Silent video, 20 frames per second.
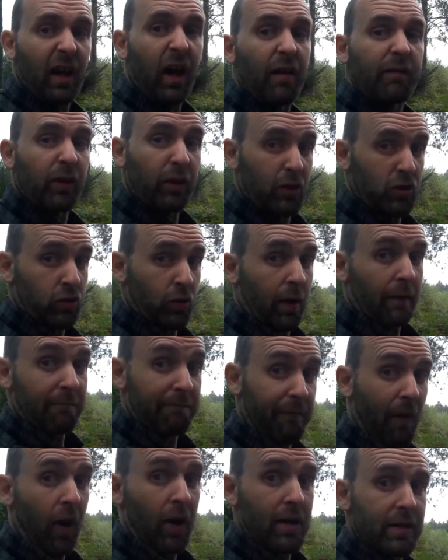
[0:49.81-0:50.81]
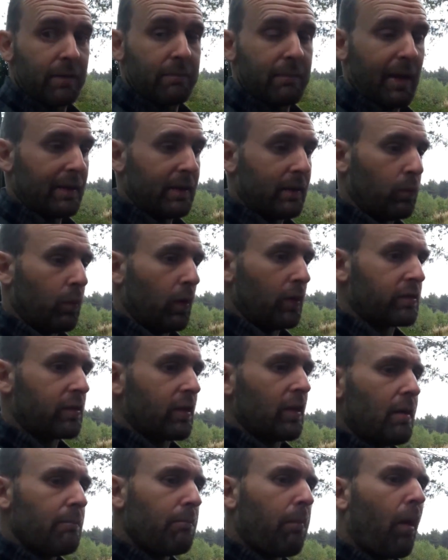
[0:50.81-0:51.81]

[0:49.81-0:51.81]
I've got to try and find him in the woods